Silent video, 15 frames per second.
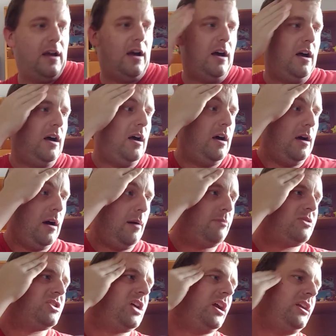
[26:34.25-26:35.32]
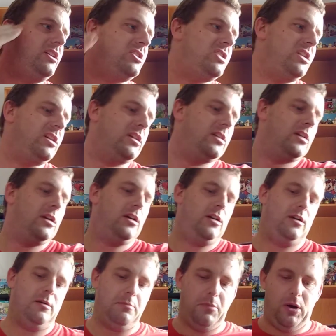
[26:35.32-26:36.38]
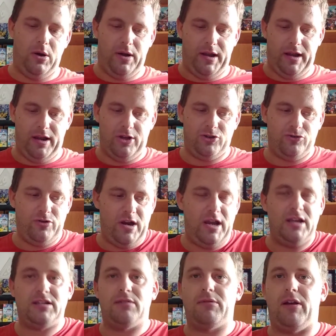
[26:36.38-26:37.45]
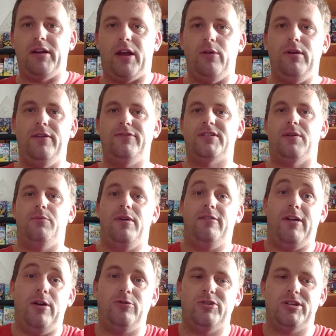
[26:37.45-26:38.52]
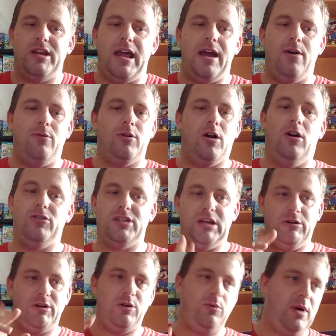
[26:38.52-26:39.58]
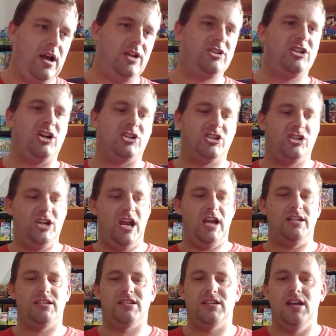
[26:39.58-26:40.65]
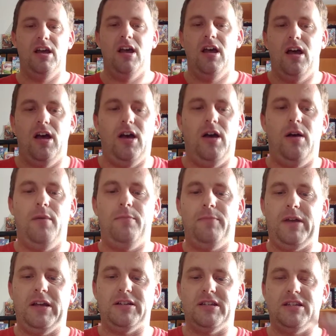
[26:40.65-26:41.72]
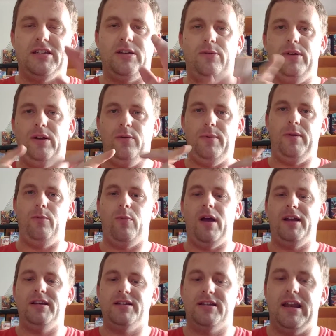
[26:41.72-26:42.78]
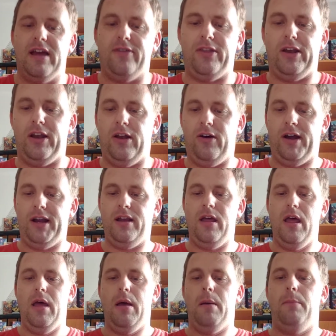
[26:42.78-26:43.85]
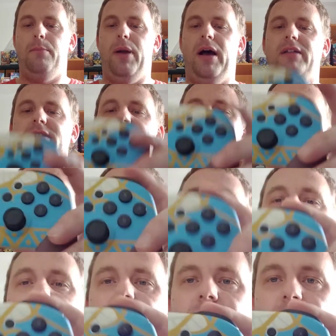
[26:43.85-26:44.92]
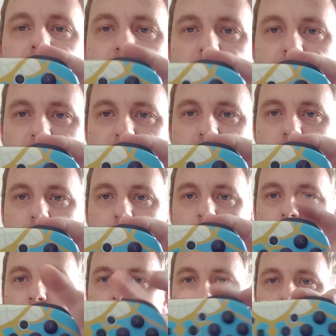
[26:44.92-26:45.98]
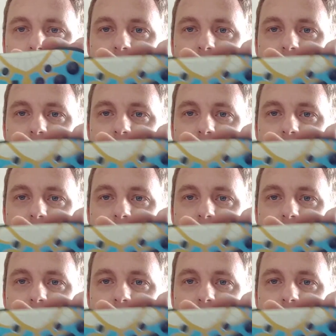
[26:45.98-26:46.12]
I'm changing my address. I'm going to go live somewhere else now. Can't tell you where just yet because it's still a little bit ways down the line. But there you are.